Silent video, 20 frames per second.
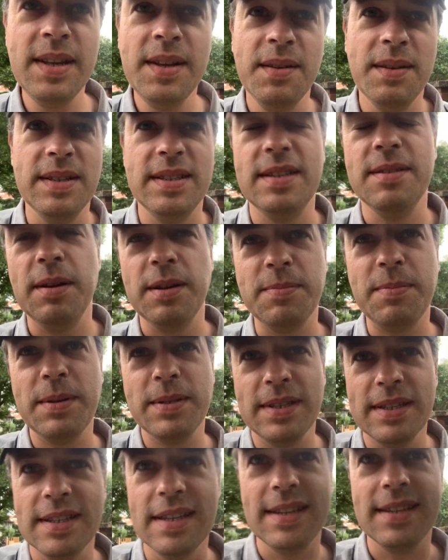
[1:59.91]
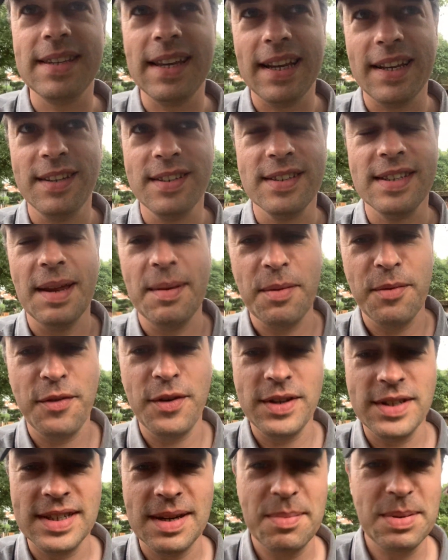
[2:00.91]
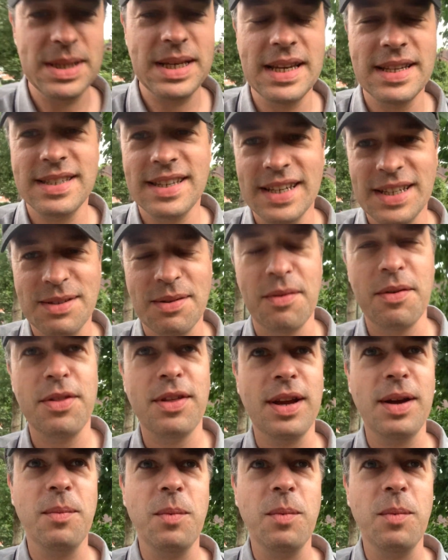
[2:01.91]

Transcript: I suppose this is the second step. The first step is listening to everything and